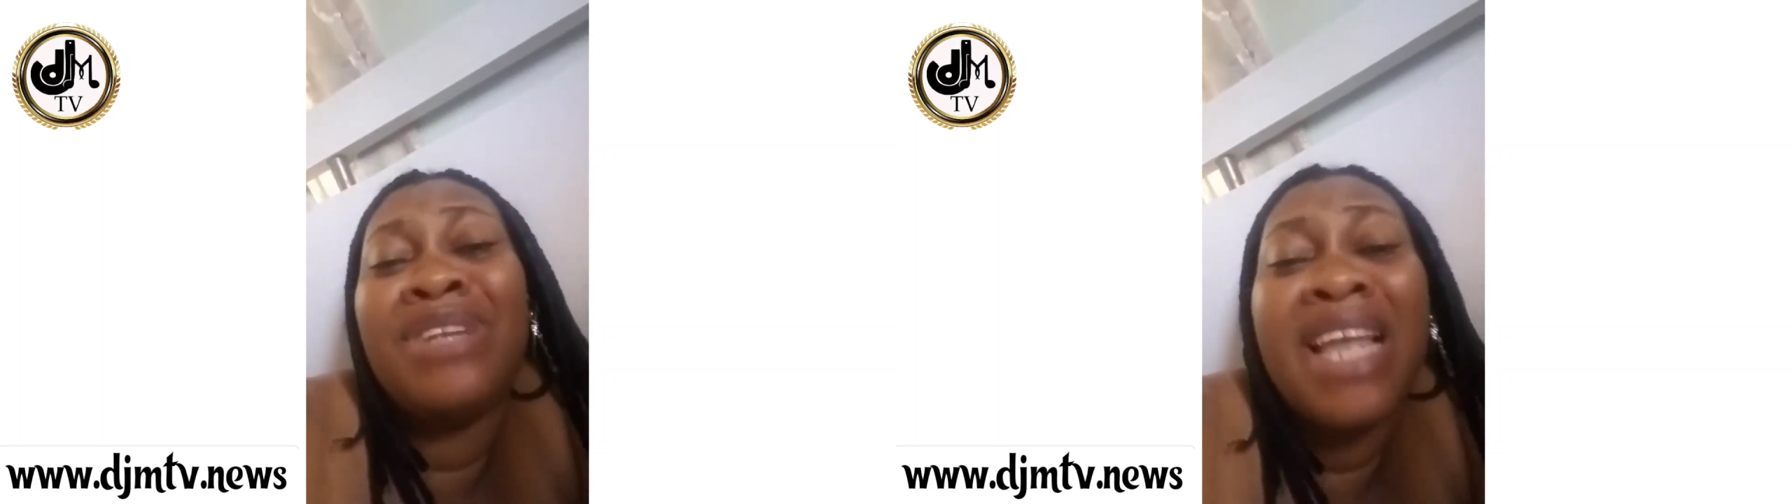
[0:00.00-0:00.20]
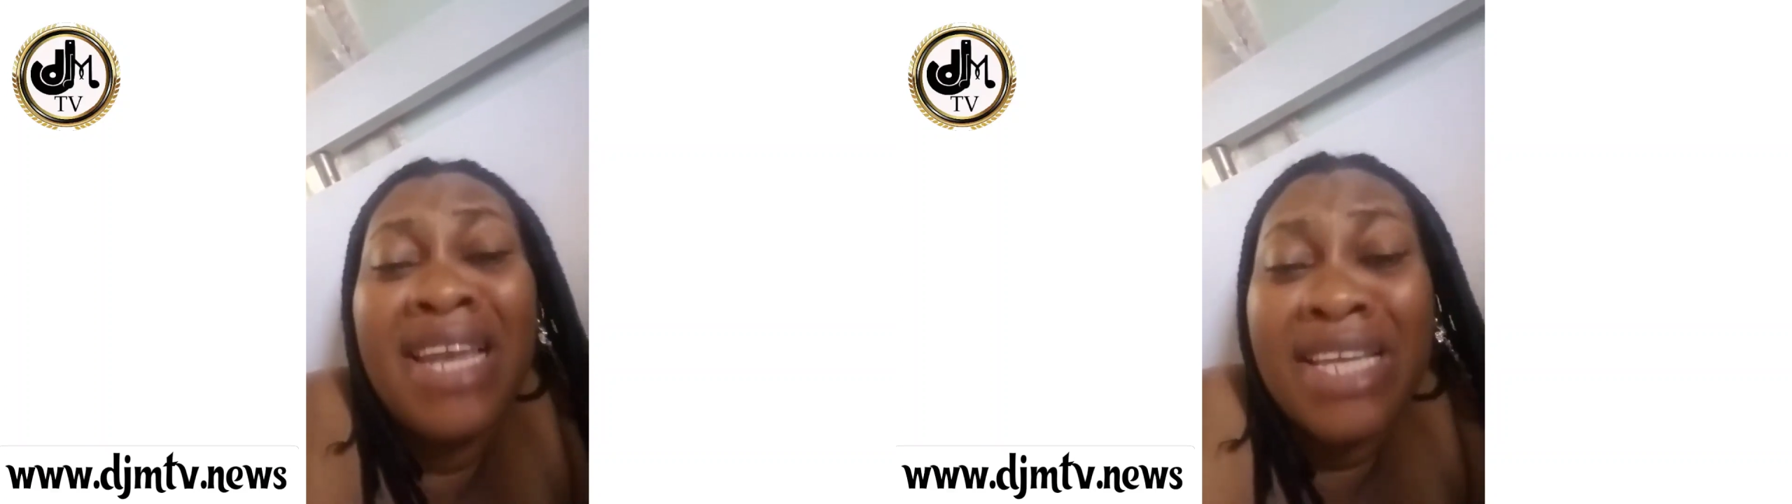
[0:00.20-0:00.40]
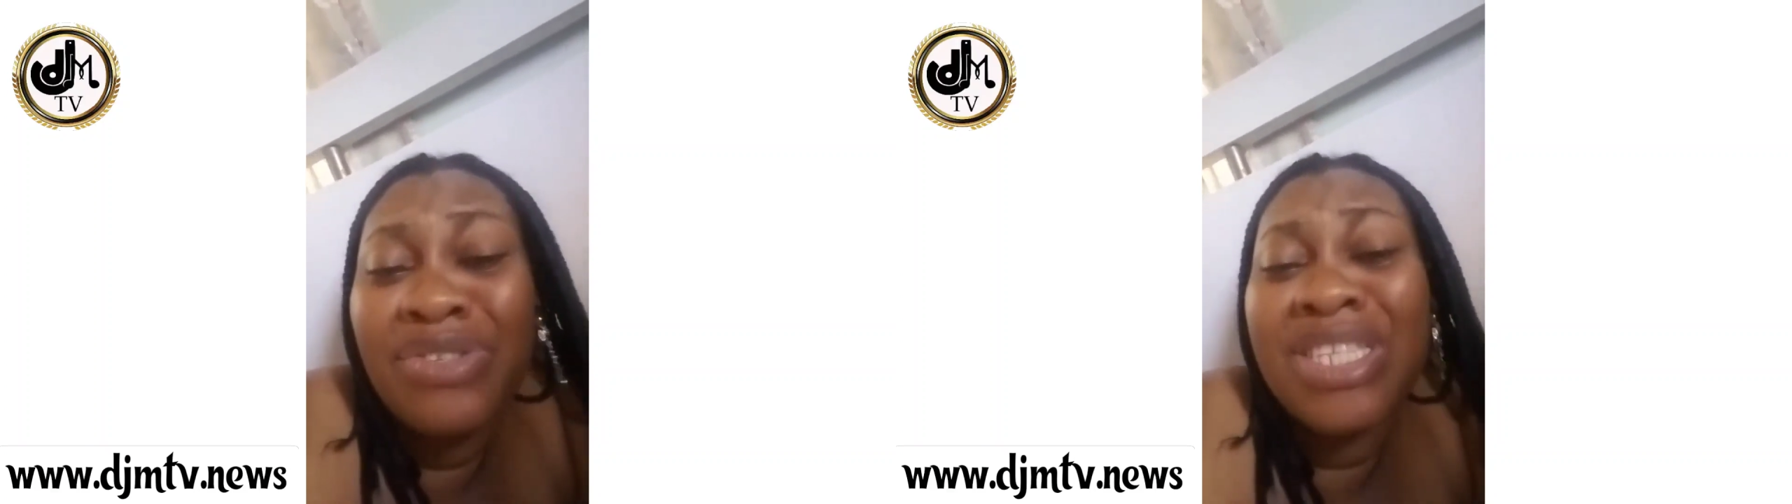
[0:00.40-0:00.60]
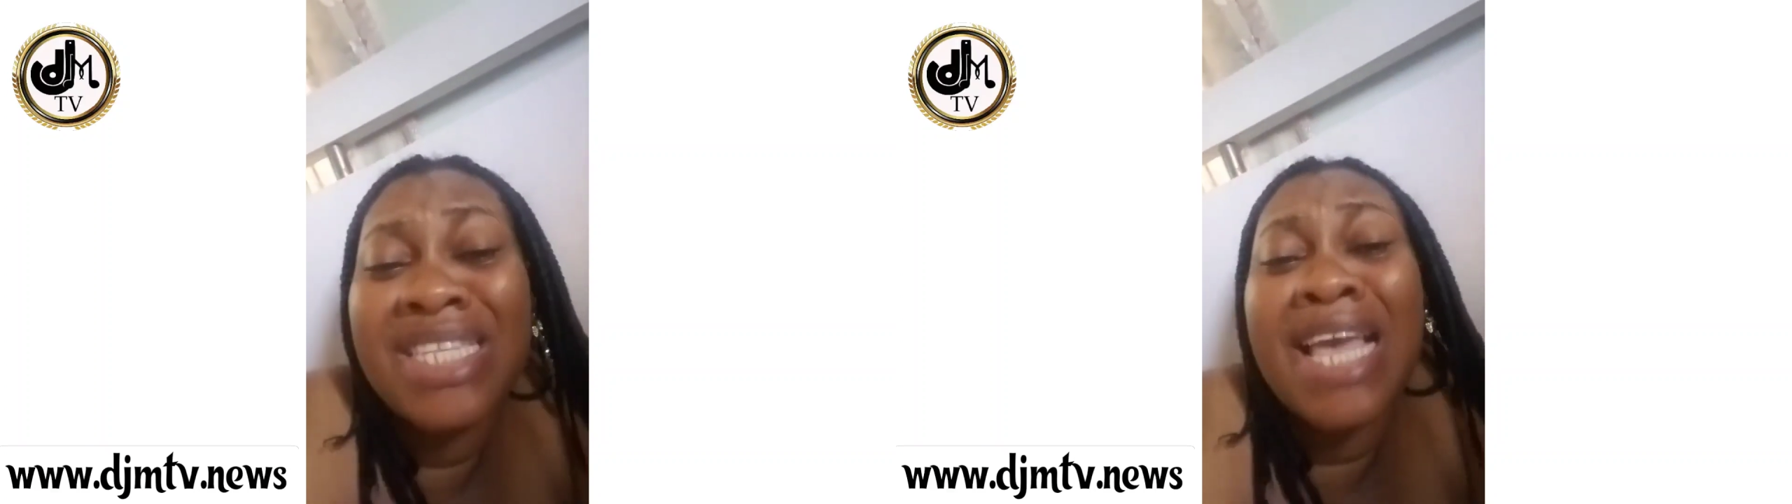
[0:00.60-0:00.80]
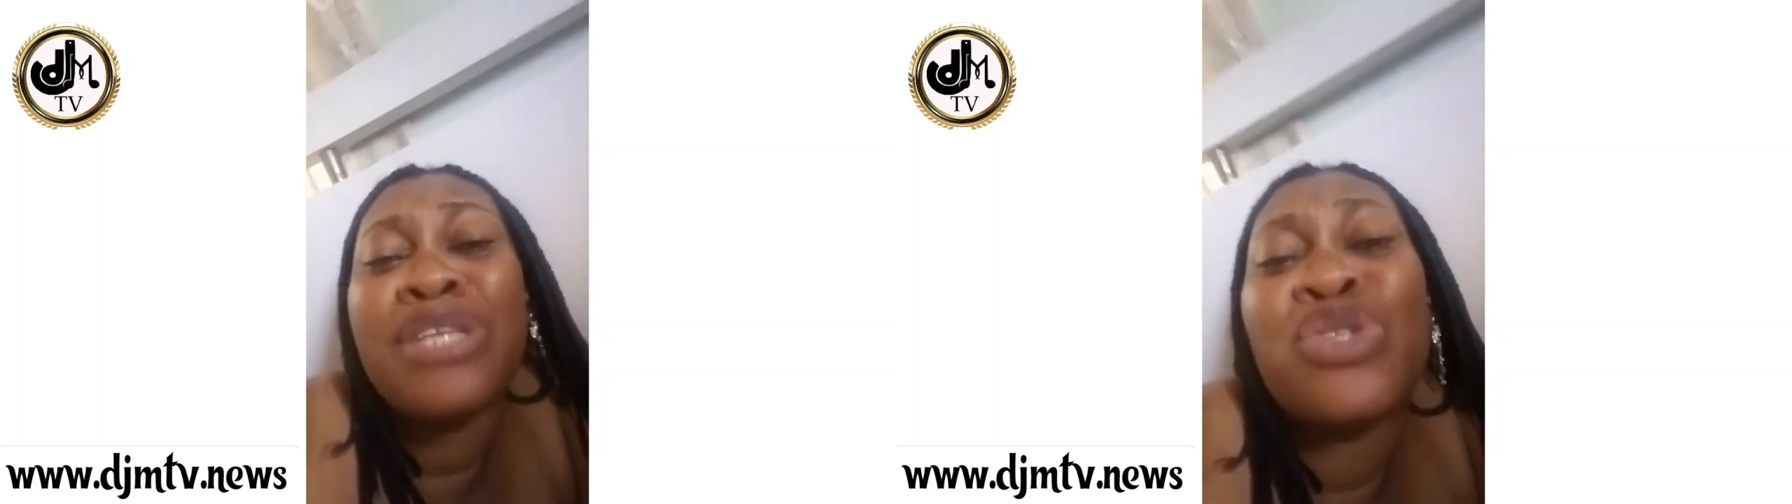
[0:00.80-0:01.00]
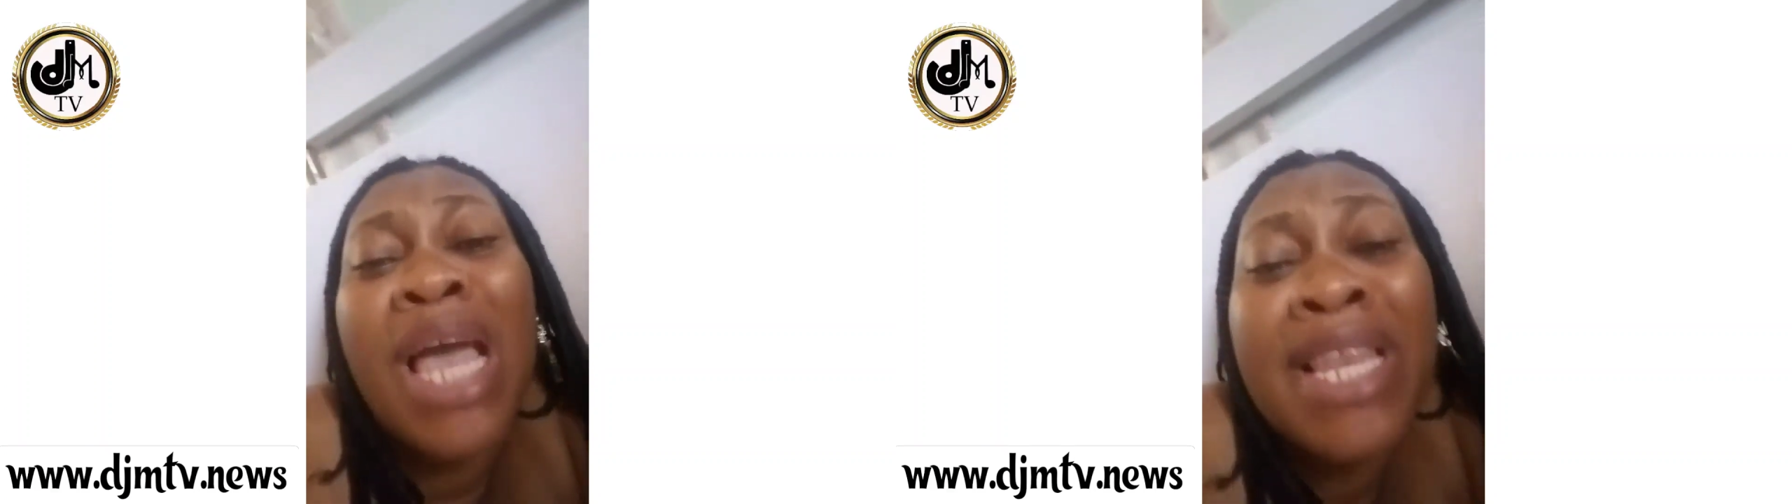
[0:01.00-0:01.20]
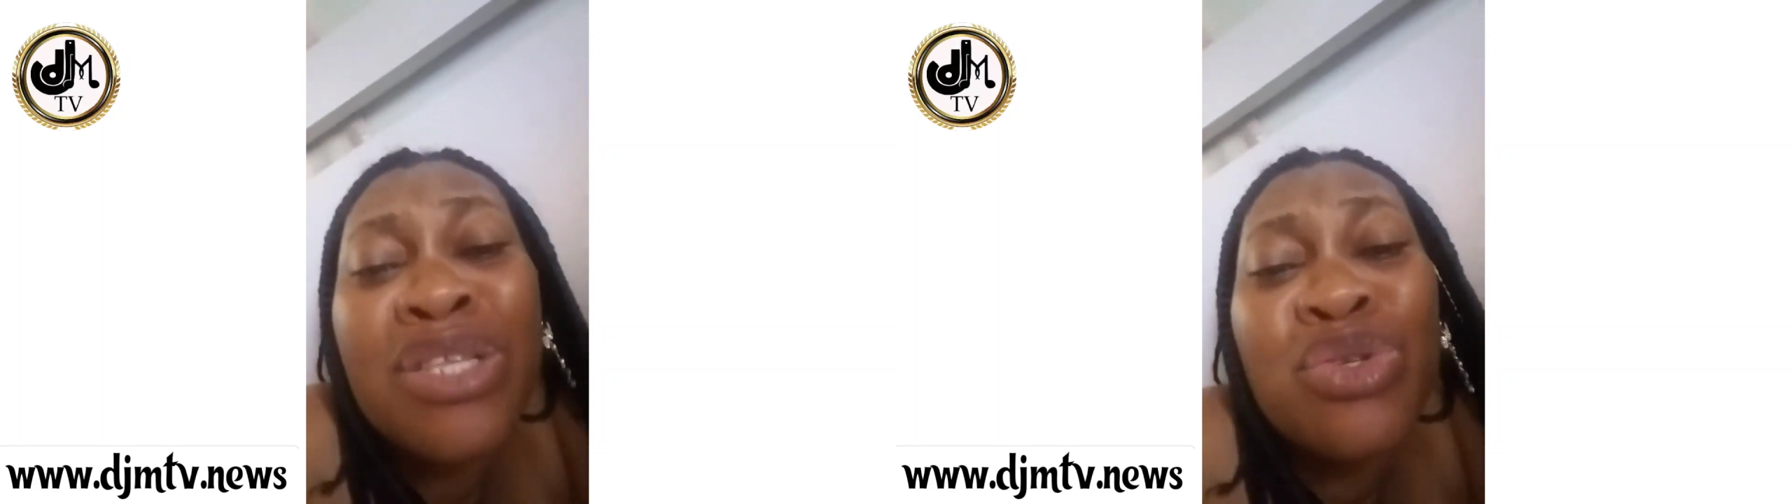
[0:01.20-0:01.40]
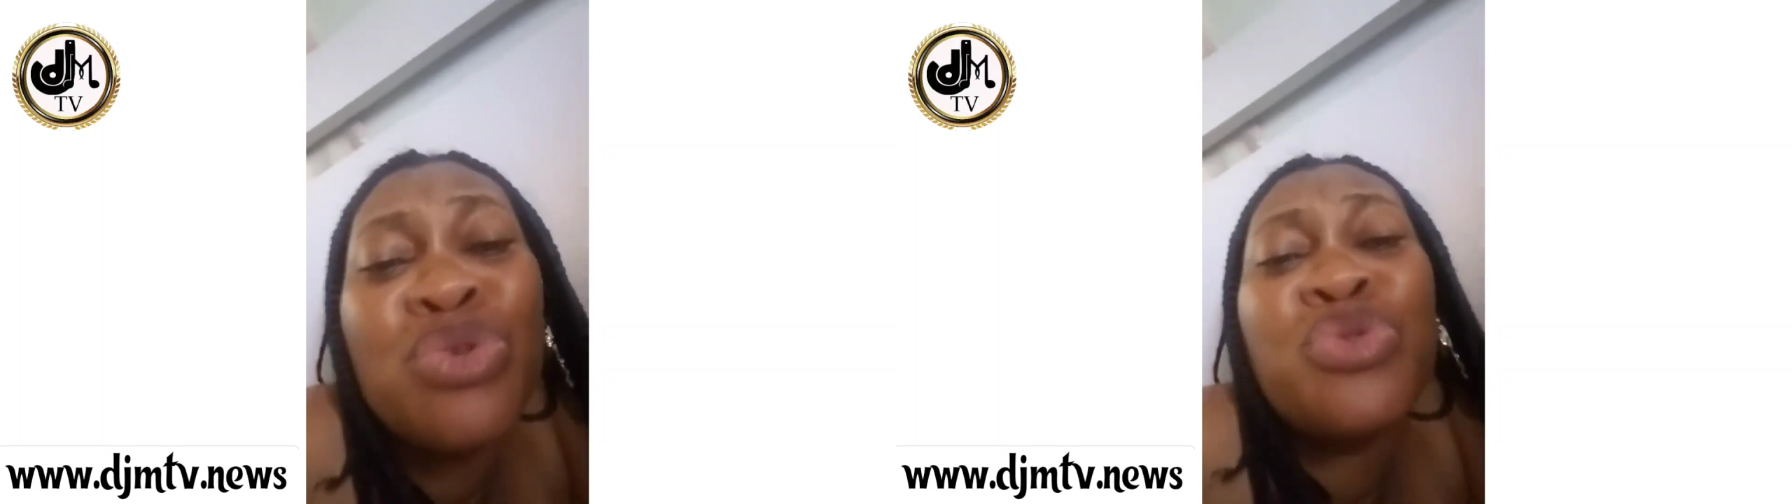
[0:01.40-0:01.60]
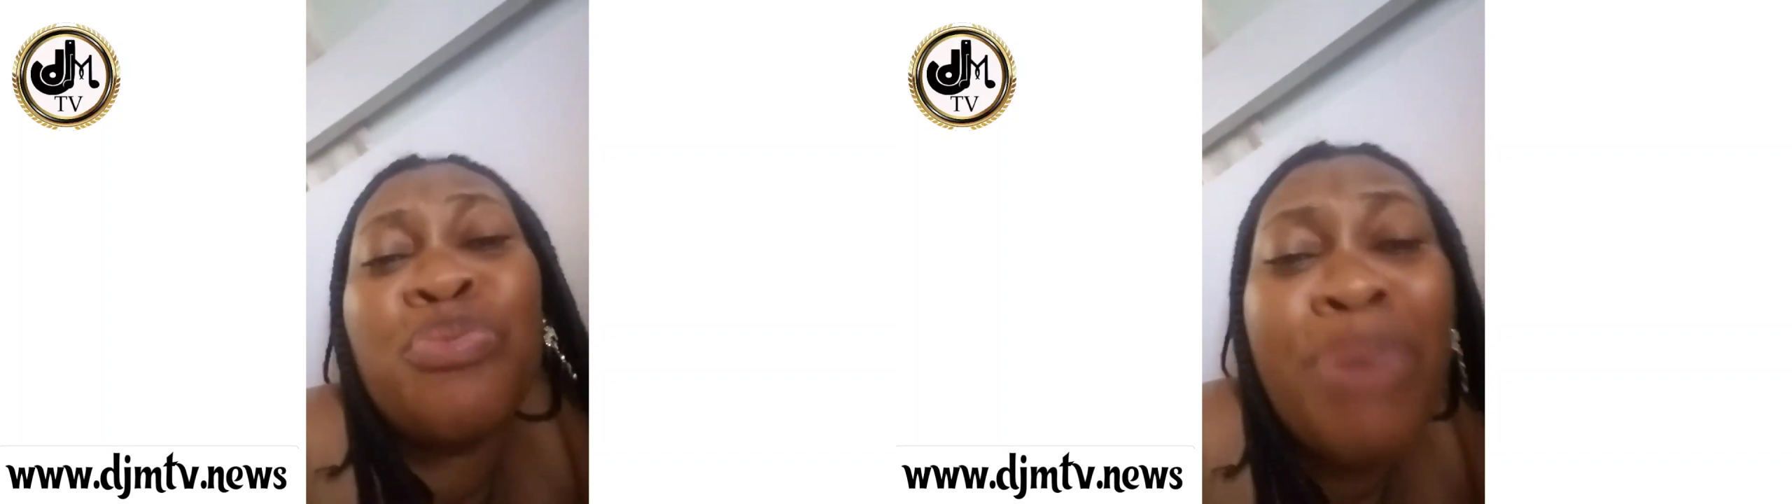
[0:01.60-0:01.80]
Electricity I need to use